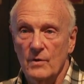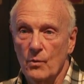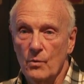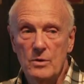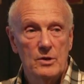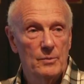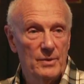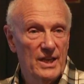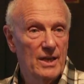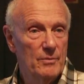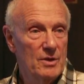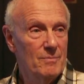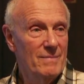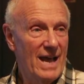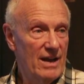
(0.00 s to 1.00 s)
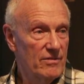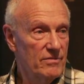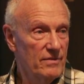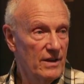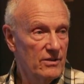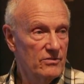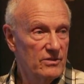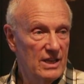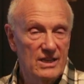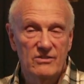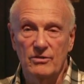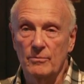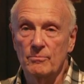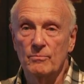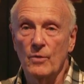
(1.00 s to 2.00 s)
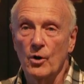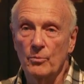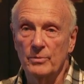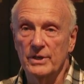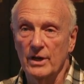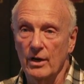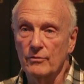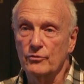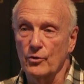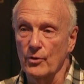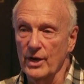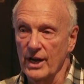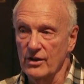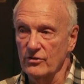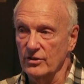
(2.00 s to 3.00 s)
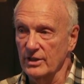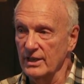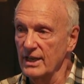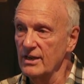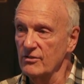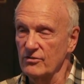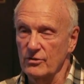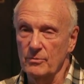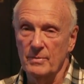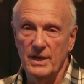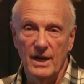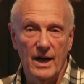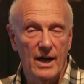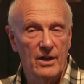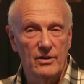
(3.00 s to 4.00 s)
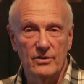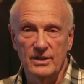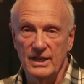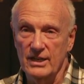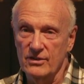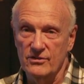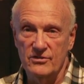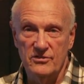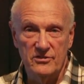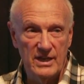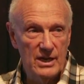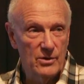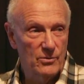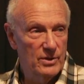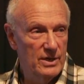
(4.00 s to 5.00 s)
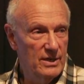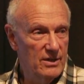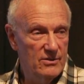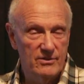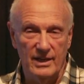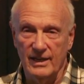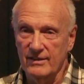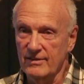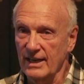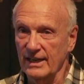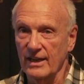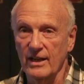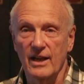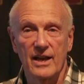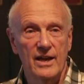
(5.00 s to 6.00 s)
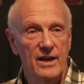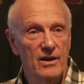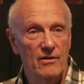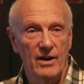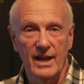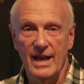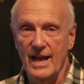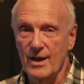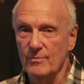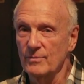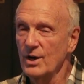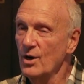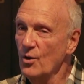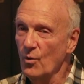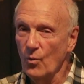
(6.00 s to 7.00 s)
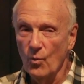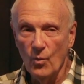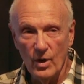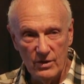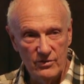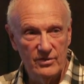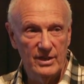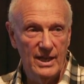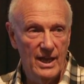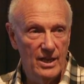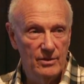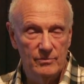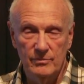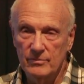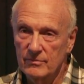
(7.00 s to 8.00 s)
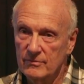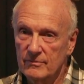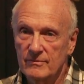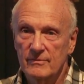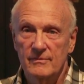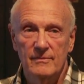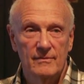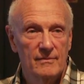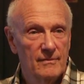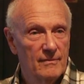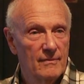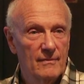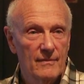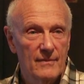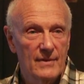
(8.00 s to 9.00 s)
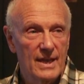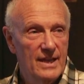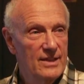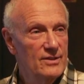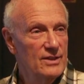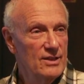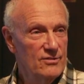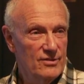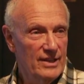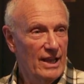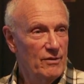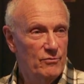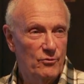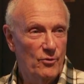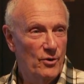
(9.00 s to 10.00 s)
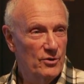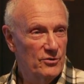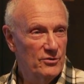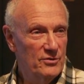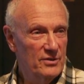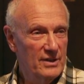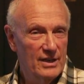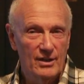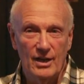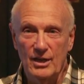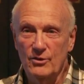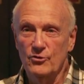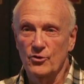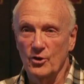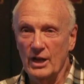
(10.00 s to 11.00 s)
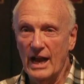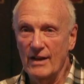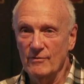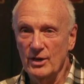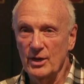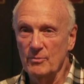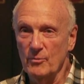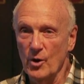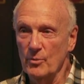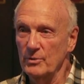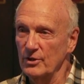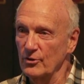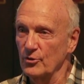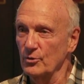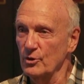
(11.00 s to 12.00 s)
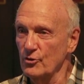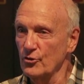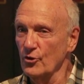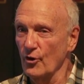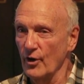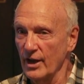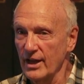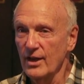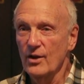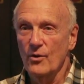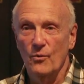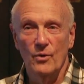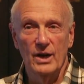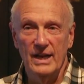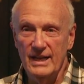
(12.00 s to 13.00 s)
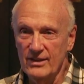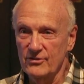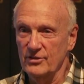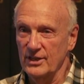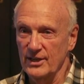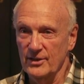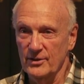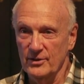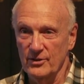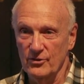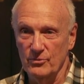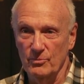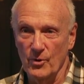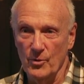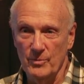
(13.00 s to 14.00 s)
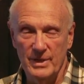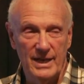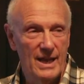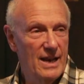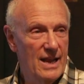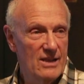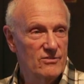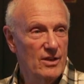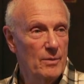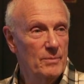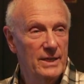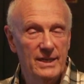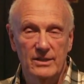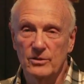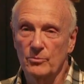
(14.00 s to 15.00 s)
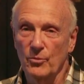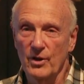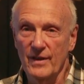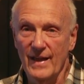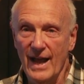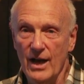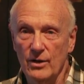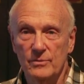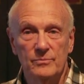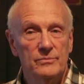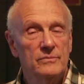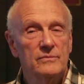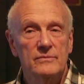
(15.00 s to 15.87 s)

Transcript: we are becoming manifest. It's a moment of creation. It is to be honored. It's sacred. It's like here I am once again in this life force, having a moment to enjoy what is here in this moment. And as I begin to breathe out,